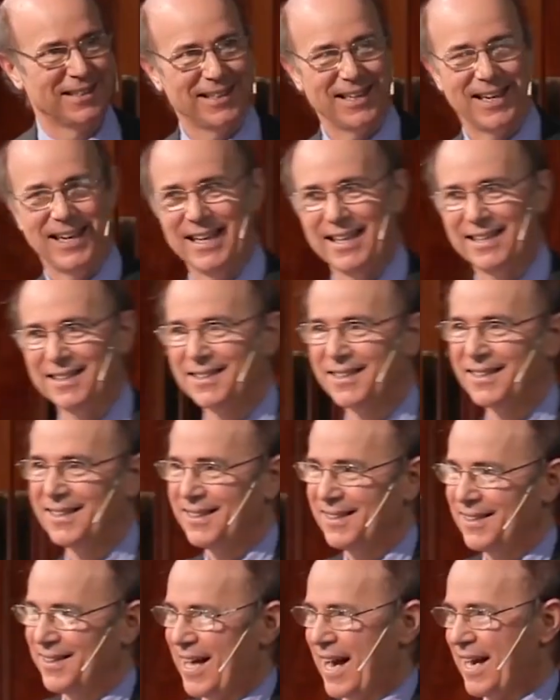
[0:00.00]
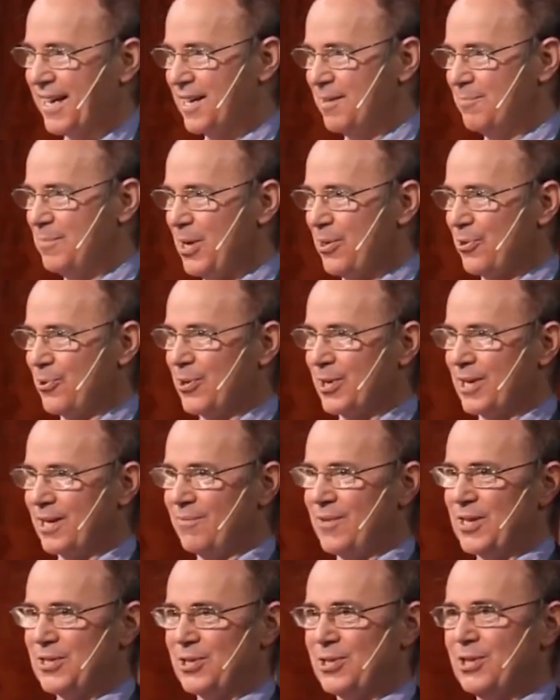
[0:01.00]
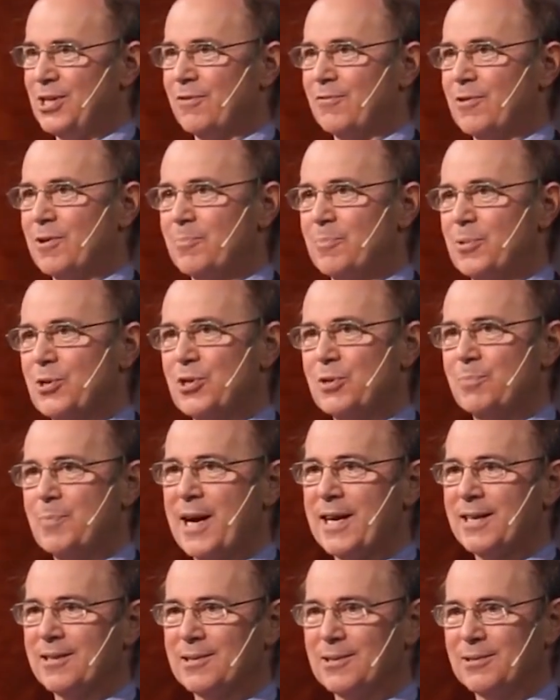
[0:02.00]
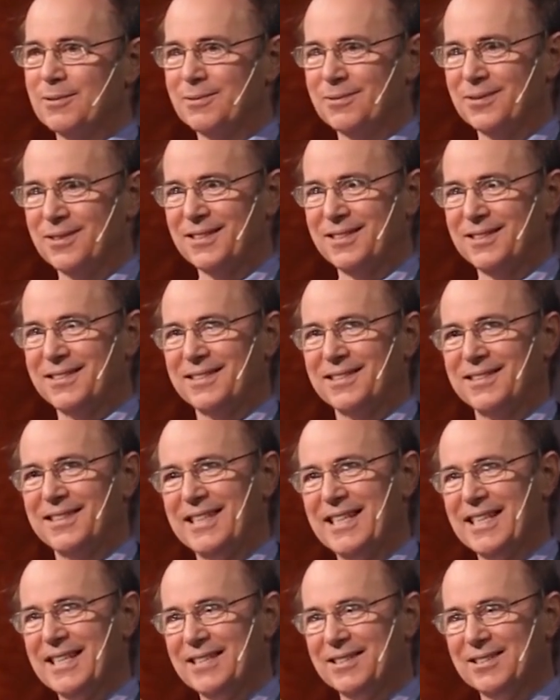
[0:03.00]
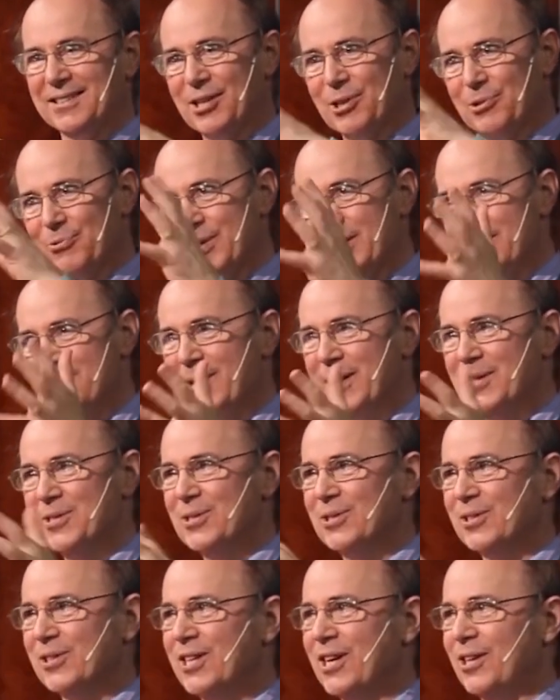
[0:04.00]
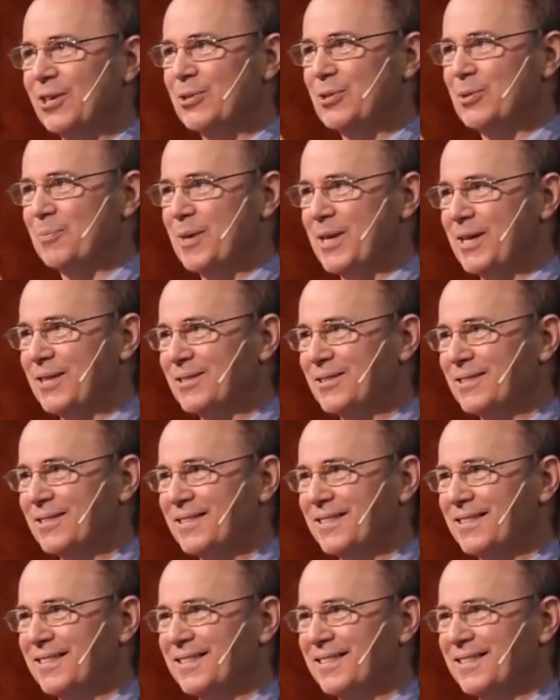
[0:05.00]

and that can be thought of as a different perspective in the three-dimensional color space.